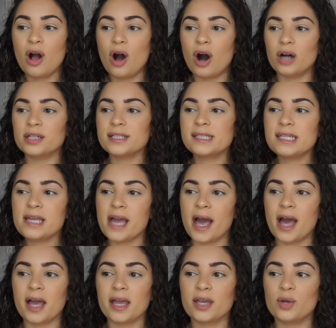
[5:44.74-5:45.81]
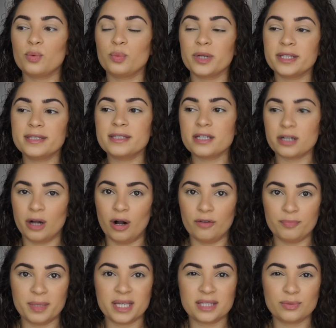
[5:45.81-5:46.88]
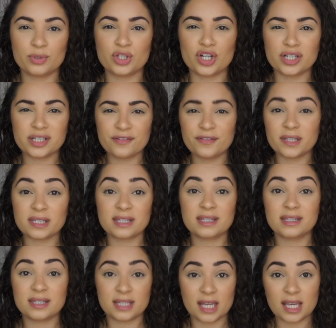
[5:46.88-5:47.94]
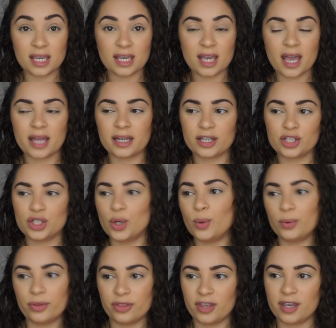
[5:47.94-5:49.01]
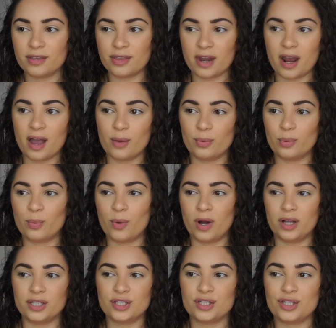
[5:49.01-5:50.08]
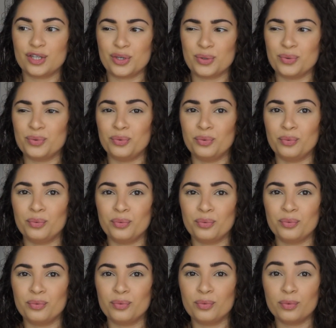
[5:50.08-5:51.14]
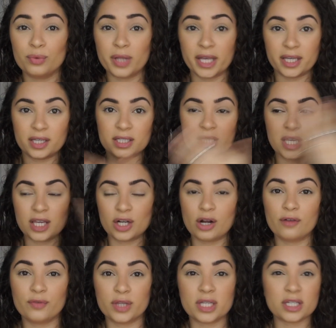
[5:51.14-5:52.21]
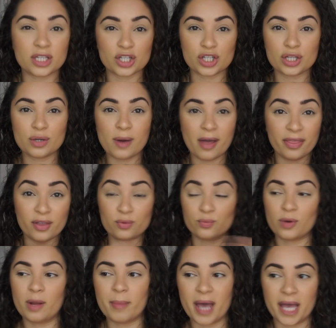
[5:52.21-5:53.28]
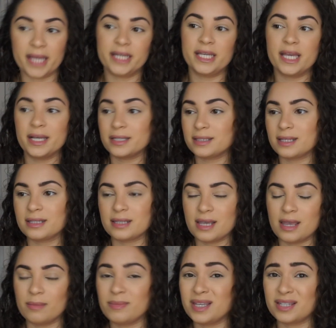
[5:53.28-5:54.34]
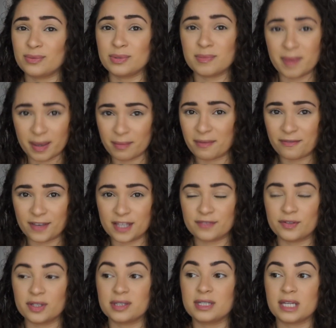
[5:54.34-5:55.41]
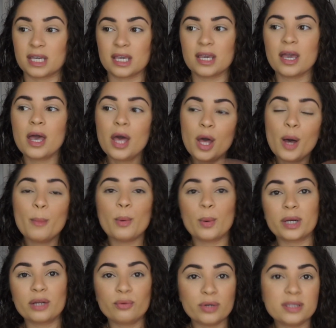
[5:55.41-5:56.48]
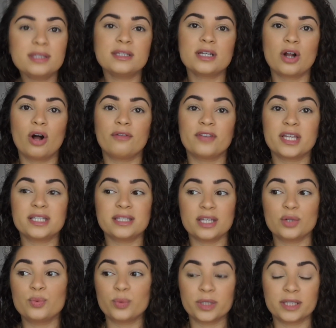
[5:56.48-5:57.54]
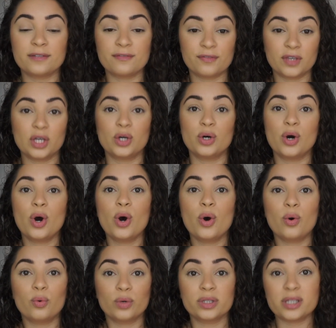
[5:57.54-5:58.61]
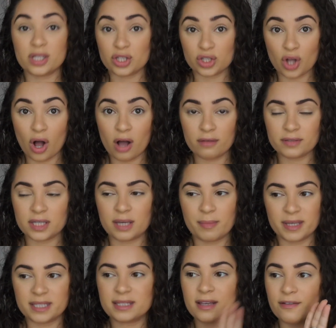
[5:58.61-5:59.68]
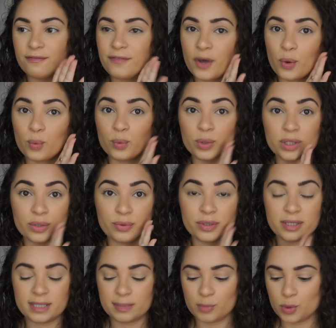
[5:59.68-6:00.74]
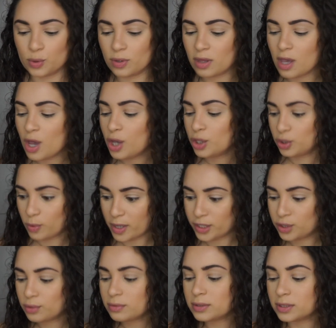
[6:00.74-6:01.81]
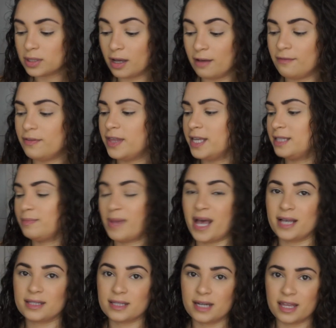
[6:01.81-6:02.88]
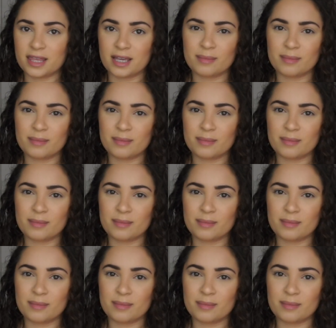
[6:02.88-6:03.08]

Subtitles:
honestly I rinsed it off because it was starting to feel sticky and I don't think that I would want to like take it off with the tissue and then rub any excess in because it was making my face feel sticky. But when I rinsed it off, it did really feel really soft, like my skin felt really, really smooth. So I do love this mask and I think